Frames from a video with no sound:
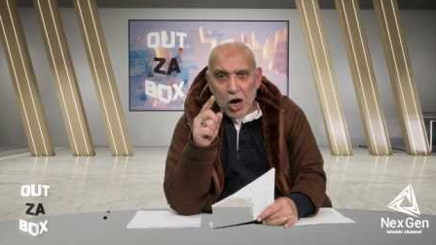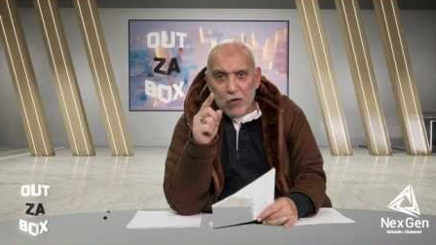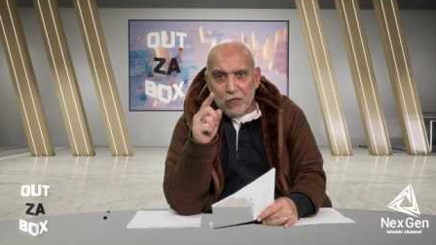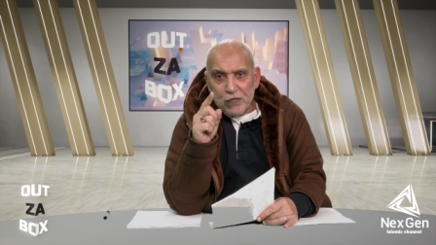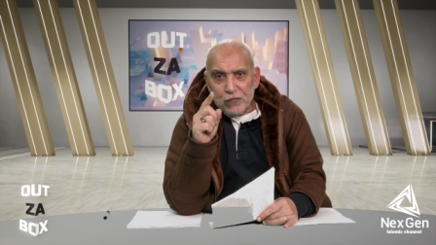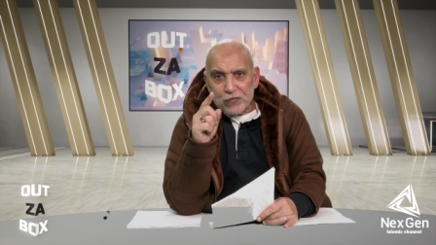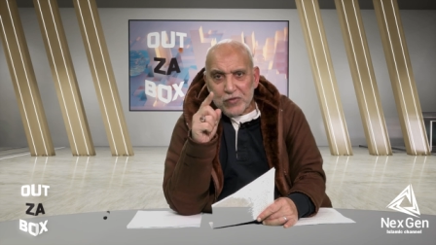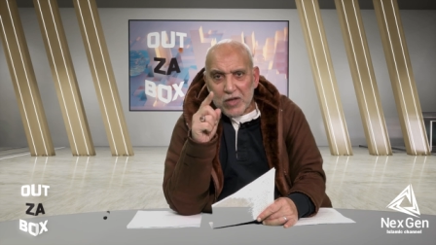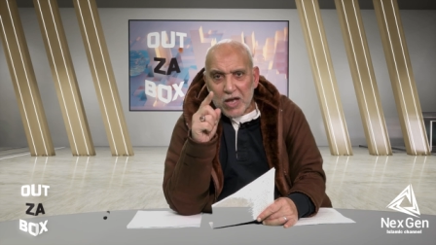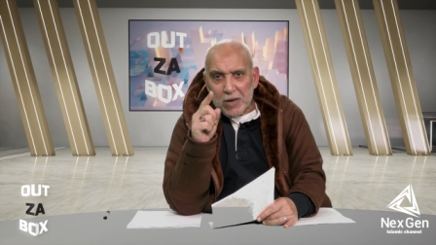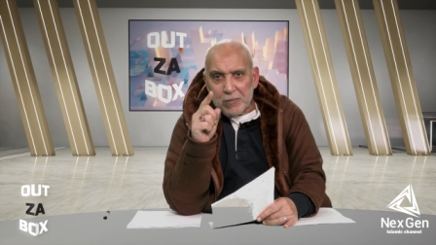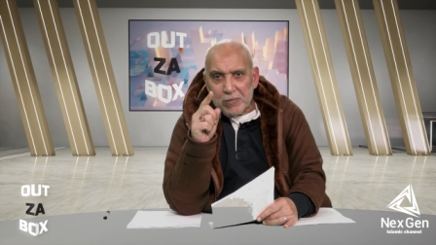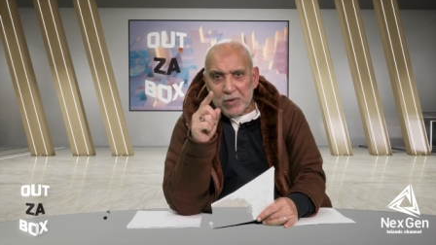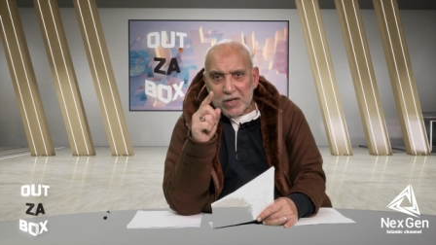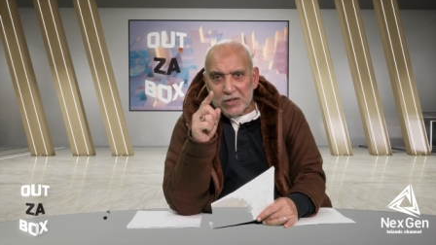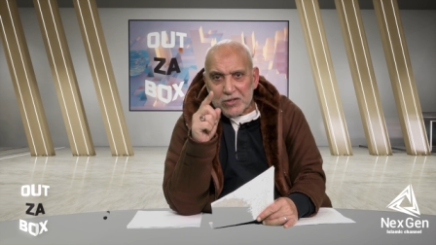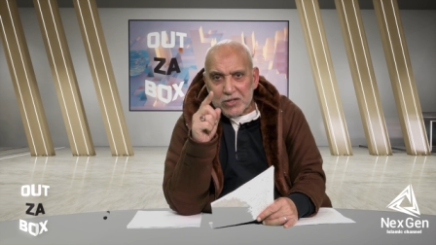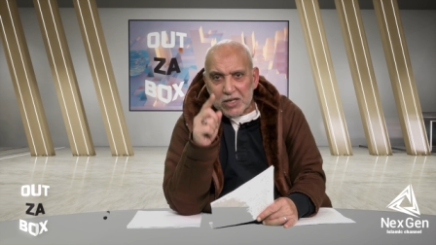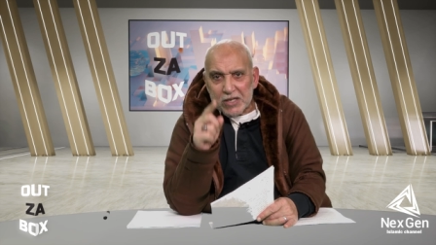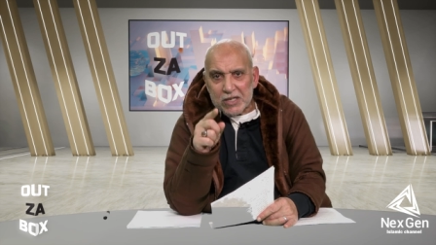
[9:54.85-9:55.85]
of the
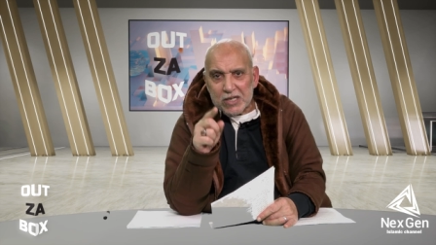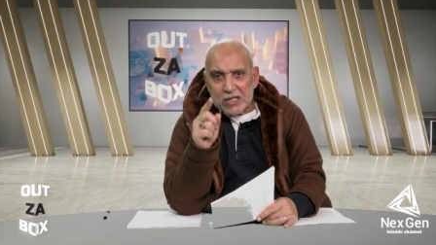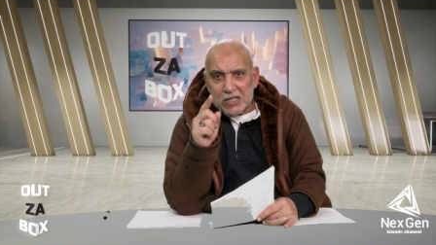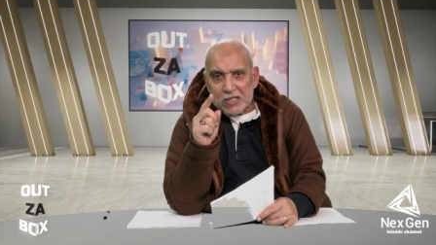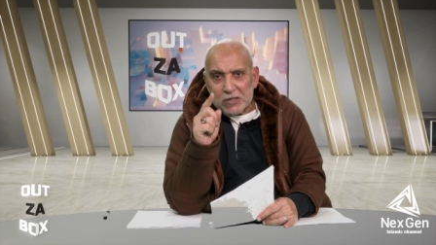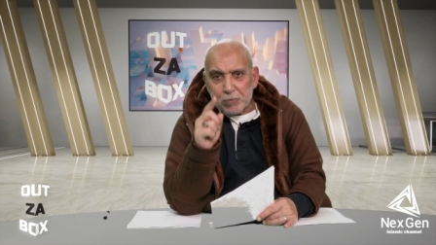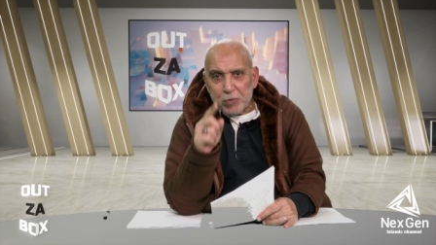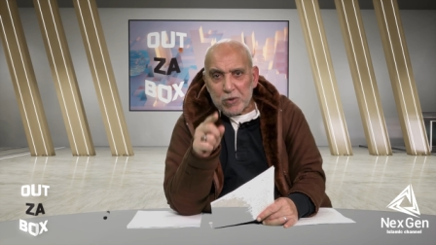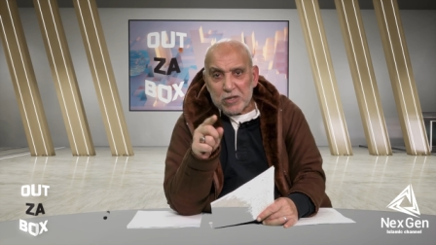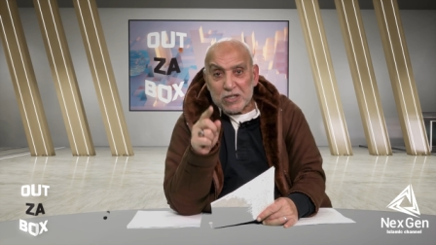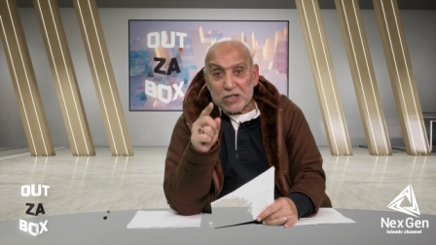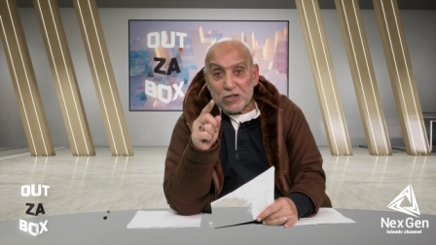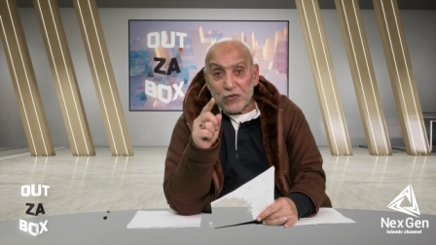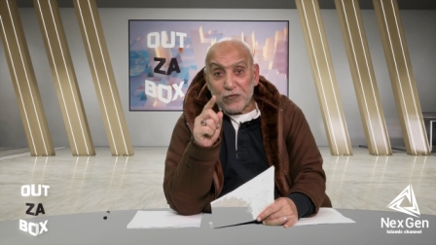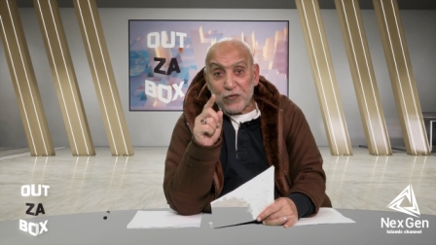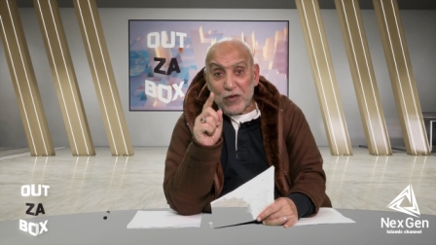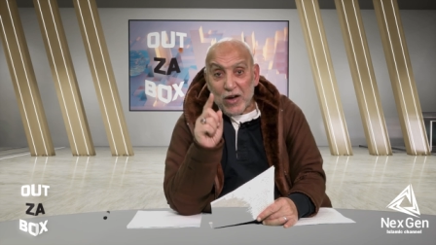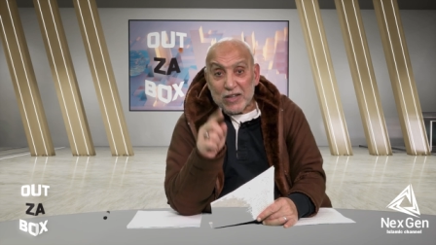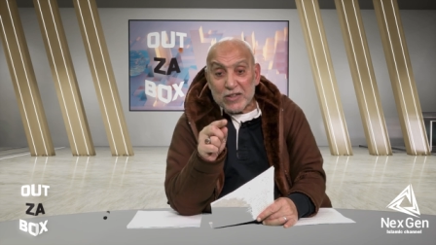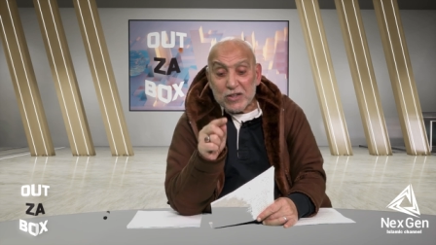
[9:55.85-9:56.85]
humanitarian
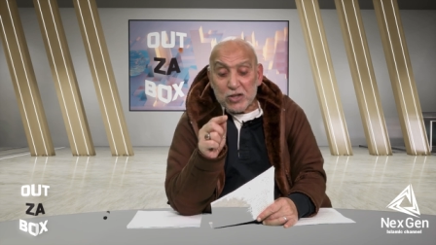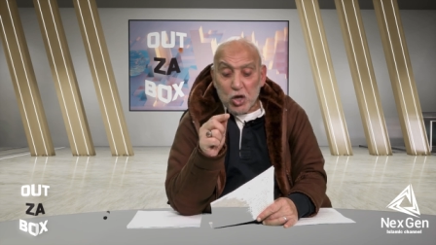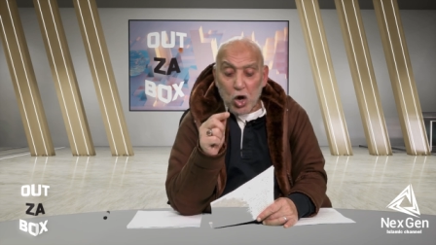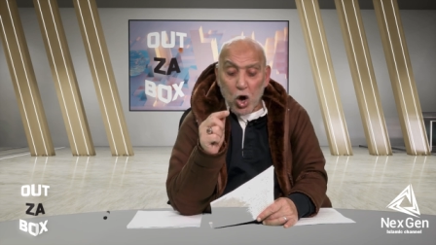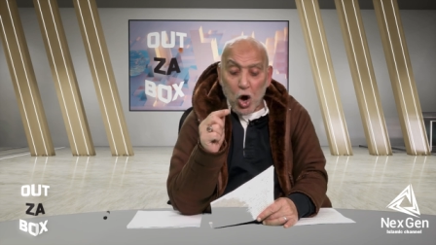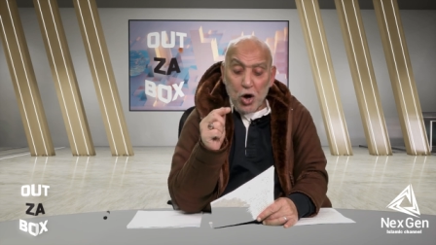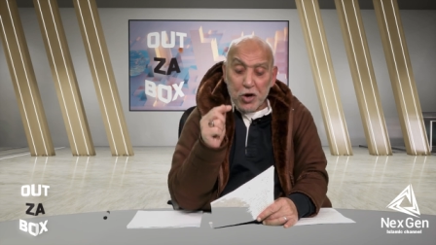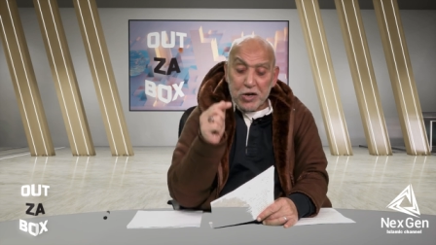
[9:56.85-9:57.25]
response fund